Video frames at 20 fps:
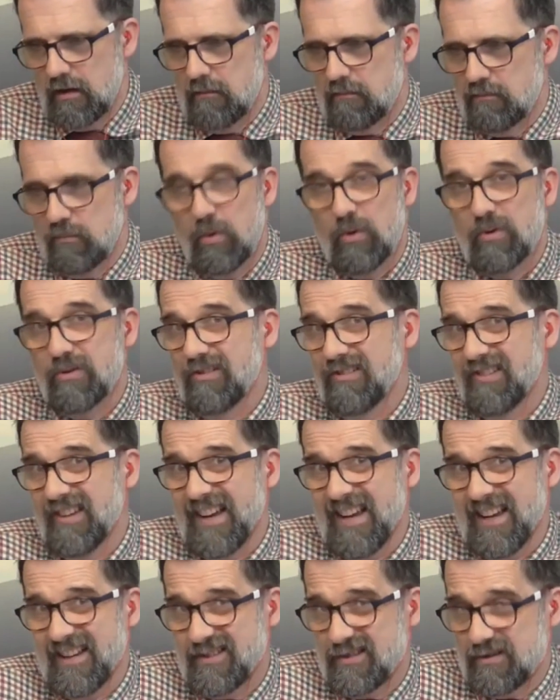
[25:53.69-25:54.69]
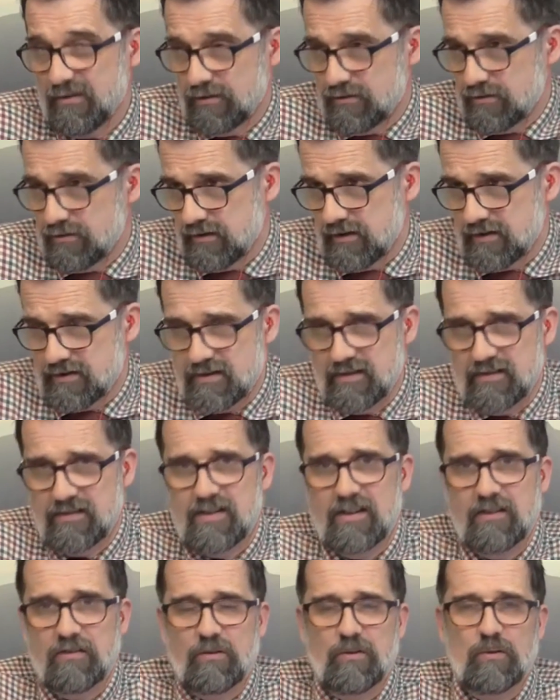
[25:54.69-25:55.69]
more or less social
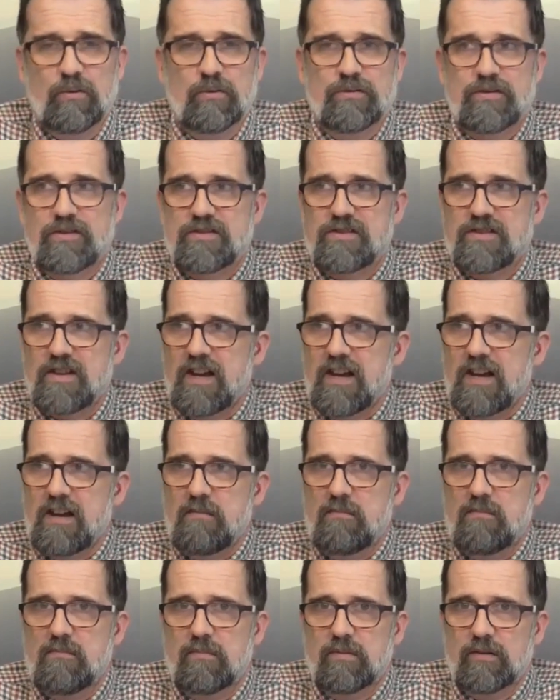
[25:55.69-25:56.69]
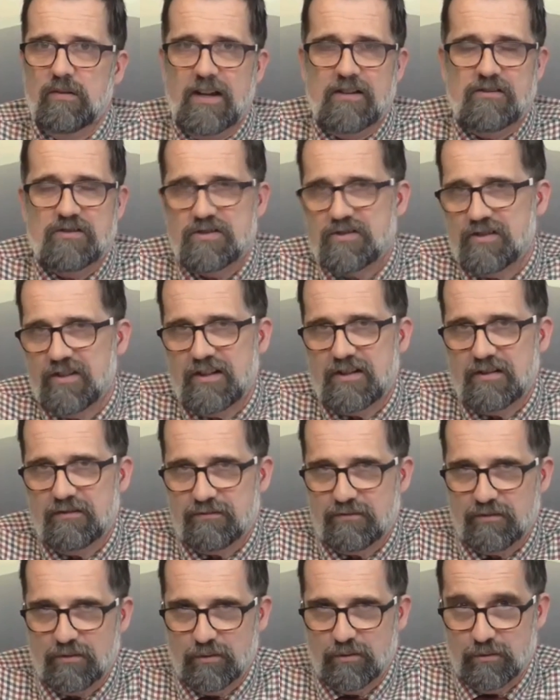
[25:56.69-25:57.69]
distancing rules, the same
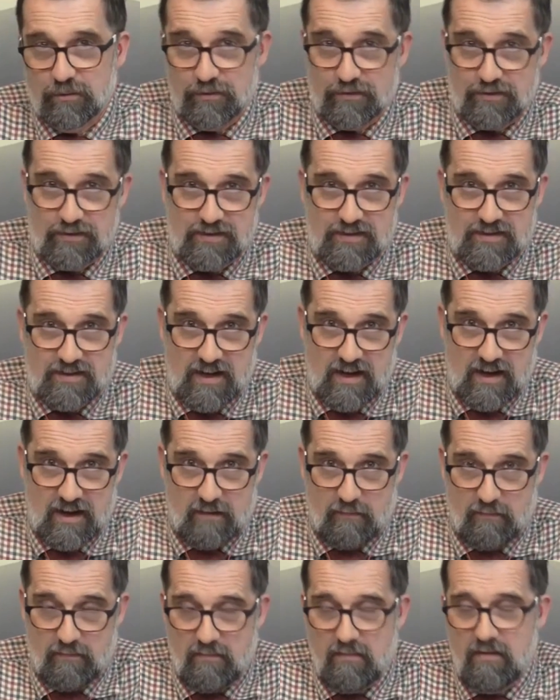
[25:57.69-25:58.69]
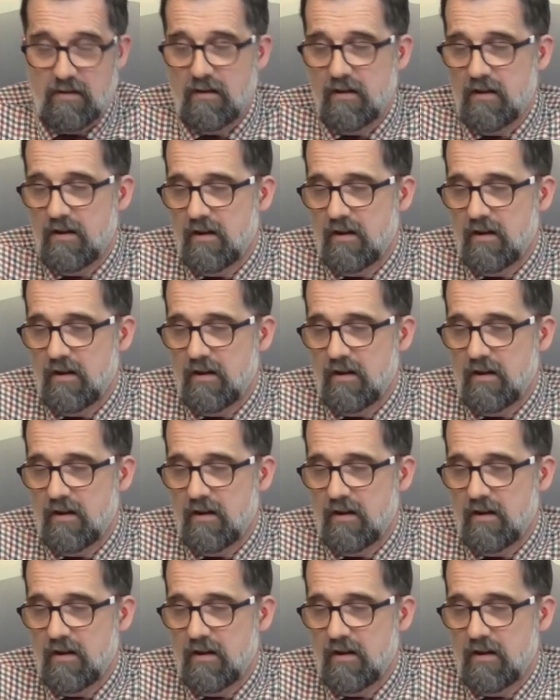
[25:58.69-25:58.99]
legislative rules, the same,